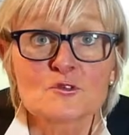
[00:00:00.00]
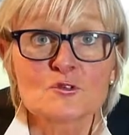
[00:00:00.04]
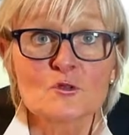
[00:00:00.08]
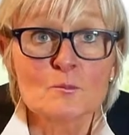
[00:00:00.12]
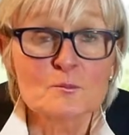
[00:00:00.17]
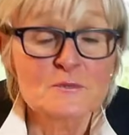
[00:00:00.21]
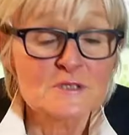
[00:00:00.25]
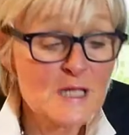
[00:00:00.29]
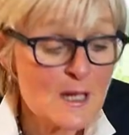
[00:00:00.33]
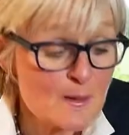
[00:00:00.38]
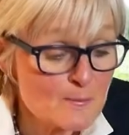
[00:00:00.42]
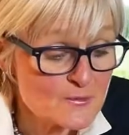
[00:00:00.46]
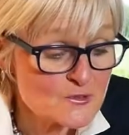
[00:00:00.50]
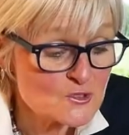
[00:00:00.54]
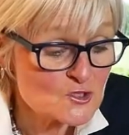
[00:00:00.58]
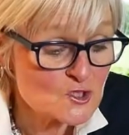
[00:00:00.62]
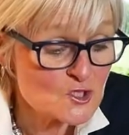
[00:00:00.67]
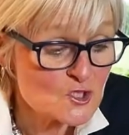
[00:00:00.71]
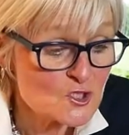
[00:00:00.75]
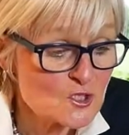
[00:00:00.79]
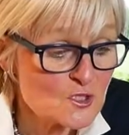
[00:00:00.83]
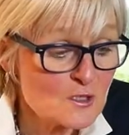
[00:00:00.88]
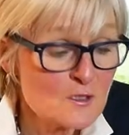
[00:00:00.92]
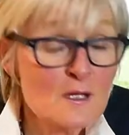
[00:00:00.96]
to room
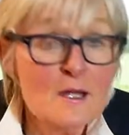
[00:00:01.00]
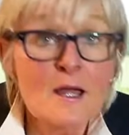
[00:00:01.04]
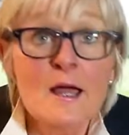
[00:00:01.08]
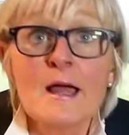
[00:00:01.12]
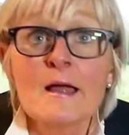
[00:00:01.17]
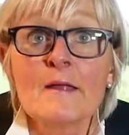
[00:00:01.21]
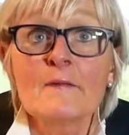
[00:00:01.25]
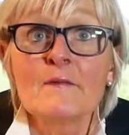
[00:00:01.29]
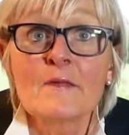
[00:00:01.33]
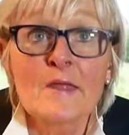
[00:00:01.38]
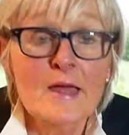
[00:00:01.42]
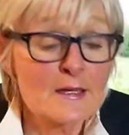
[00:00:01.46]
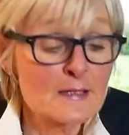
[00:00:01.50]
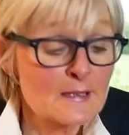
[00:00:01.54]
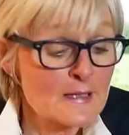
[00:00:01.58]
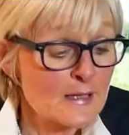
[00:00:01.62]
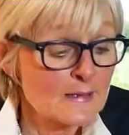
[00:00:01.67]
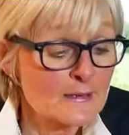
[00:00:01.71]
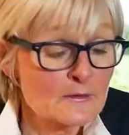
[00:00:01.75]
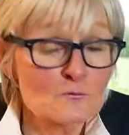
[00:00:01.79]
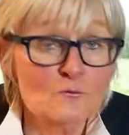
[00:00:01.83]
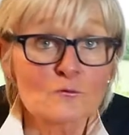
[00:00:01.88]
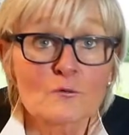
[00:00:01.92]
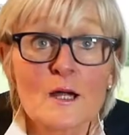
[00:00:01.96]
temperature, then
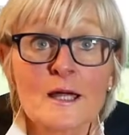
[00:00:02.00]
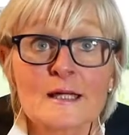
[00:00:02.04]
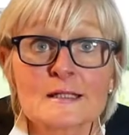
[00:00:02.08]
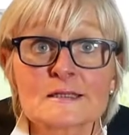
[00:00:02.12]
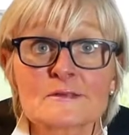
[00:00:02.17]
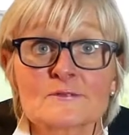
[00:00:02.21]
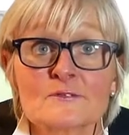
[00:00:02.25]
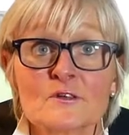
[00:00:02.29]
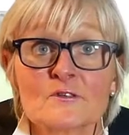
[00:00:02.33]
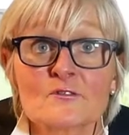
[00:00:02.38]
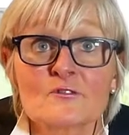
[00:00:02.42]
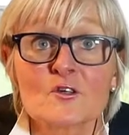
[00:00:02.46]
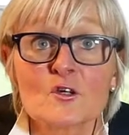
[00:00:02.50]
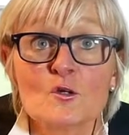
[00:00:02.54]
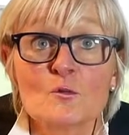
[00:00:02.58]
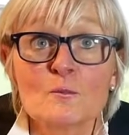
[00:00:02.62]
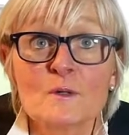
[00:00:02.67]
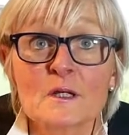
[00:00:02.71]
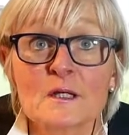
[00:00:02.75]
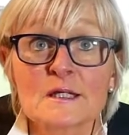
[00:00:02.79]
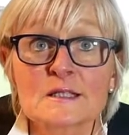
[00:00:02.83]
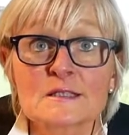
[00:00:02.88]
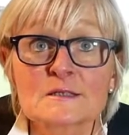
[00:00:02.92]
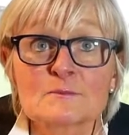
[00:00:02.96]
let it rest for a few
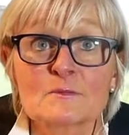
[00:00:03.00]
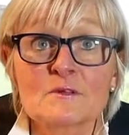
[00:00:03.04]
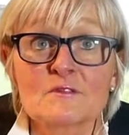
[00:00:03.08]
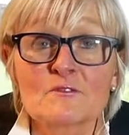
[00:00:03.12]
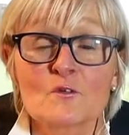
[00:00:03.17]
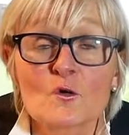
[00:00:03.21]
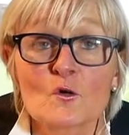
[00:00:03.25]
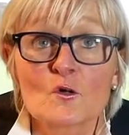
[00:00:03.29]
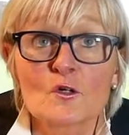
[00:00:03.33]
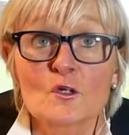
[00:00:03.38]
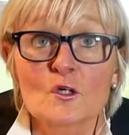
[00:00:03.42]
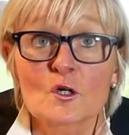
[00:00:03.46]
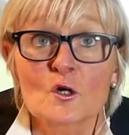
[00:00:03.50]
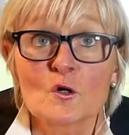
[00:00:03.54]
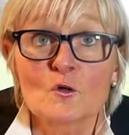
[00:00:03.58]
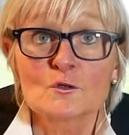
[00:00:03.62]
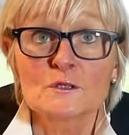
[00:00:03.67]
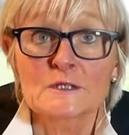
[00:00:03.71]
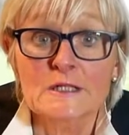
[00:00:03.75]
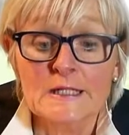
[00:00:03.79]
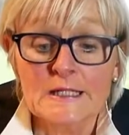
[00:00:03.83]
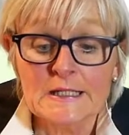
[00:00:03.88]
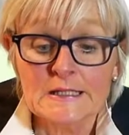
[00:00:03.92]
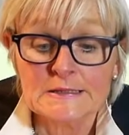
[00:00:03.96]
minutes before you go
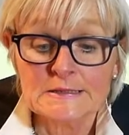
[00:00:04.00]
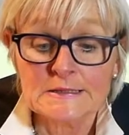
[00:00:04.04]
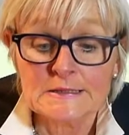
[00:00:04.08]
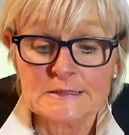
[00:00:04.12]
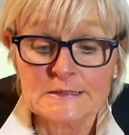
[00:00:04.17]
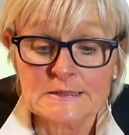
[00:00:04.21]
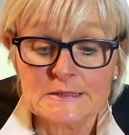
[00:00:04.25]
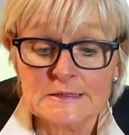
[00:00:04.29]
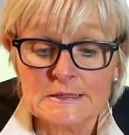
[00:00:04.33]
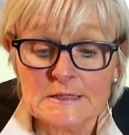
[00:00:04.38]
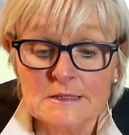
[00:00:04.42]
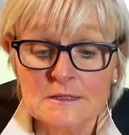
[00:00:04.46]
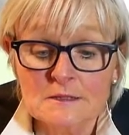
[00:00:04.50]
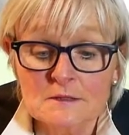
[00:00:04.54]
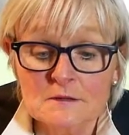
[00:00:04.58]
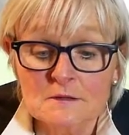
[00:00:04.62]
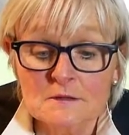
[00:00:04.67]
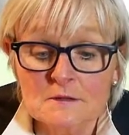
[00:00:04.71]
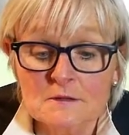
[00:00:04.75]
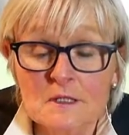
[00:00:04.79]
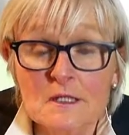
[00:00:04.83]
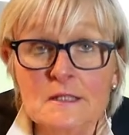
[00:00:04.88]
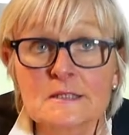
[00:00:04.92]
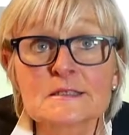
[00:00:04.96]
to eat it,
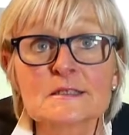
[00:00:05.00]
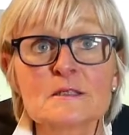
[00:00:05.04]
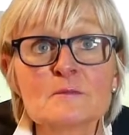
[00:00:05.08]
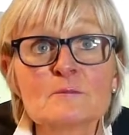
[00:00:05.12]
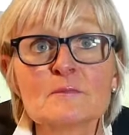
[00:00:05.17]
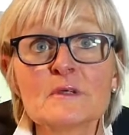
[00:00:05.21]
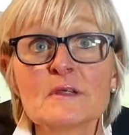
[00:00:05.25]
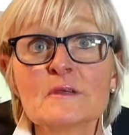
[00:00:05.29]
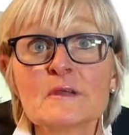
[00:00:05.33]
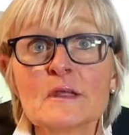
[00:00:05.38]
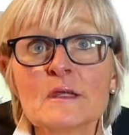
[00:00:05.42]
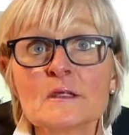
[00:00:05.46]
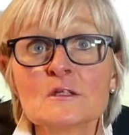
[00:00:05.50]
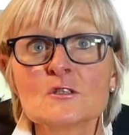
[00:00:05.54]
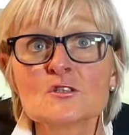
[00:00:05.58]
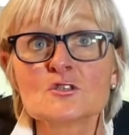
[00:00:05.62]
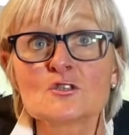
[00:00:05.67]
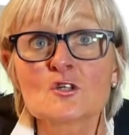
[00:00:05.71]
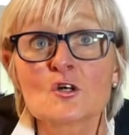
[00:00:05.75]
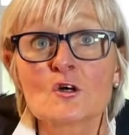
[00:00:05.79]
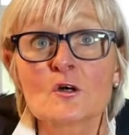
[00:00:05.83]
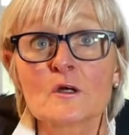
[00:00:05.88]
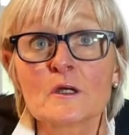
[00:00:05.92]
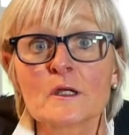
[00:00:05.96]
and simply then
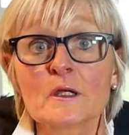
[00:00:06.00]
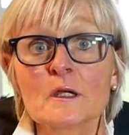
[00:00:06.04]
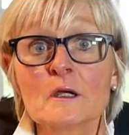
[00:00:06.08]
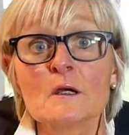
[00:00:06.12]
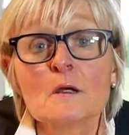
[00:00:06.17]
enjoy.